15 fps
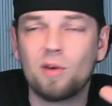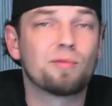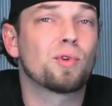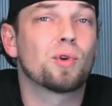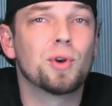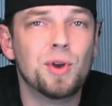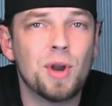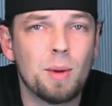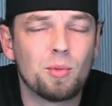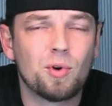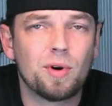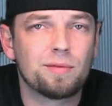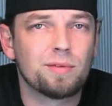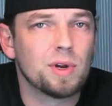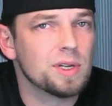for a
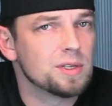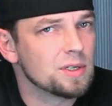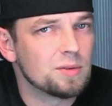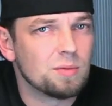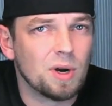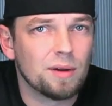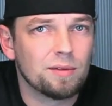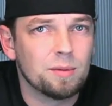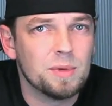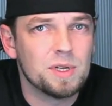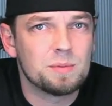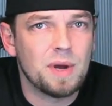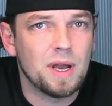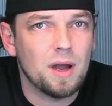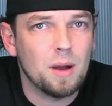number of reasons. One of them
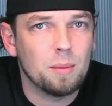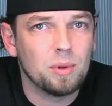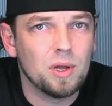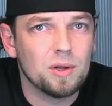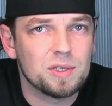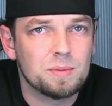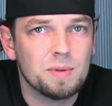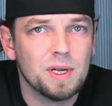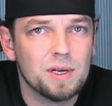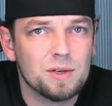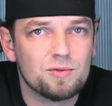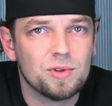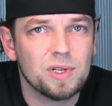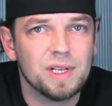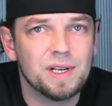is my upload speed
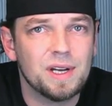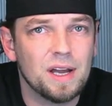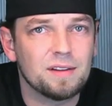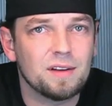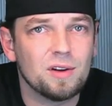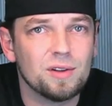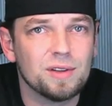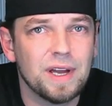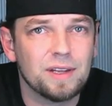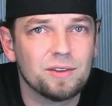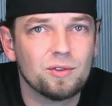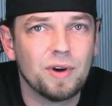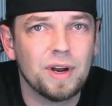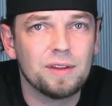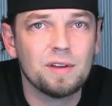is really not all
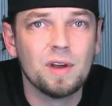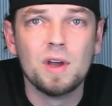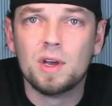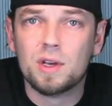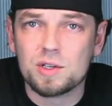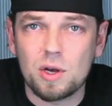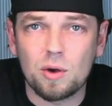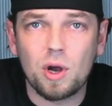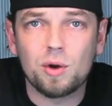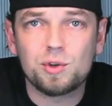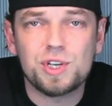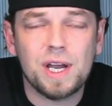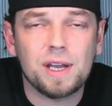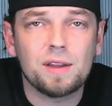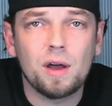that great. So go
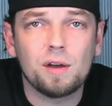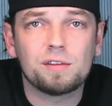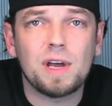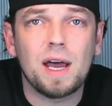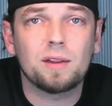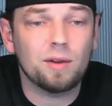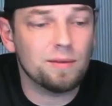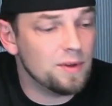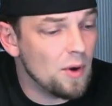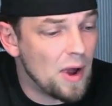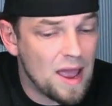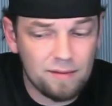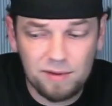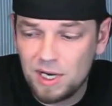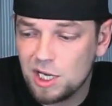check those out. If you
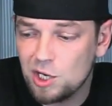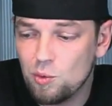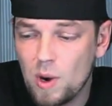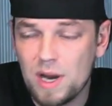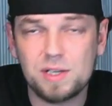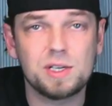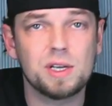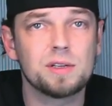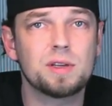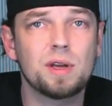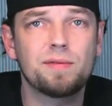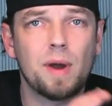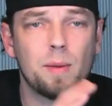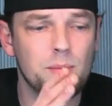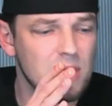have any questions,
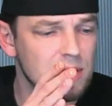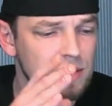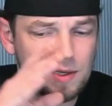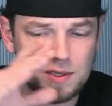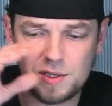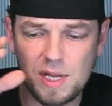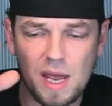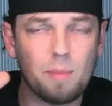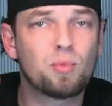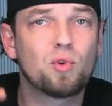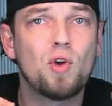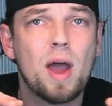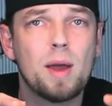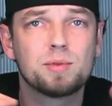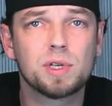if I missed a step
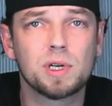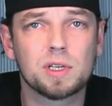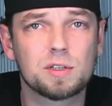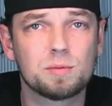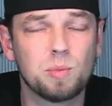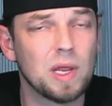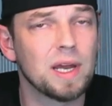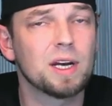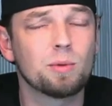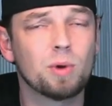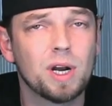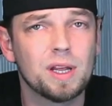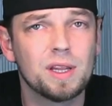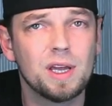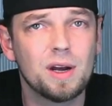perhaps in explaining
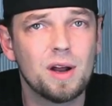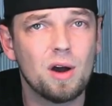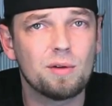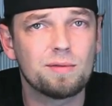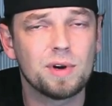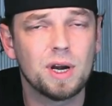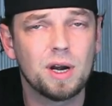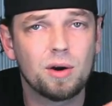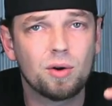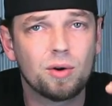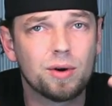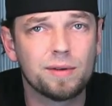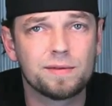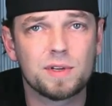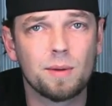what I did over here
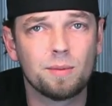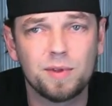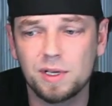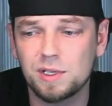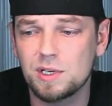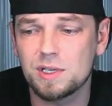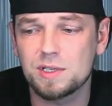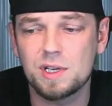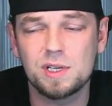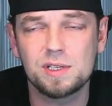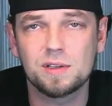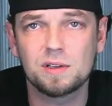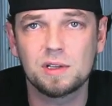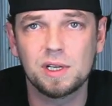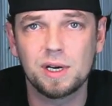or if something just
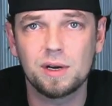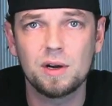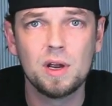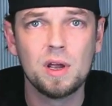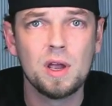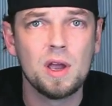isn't clear,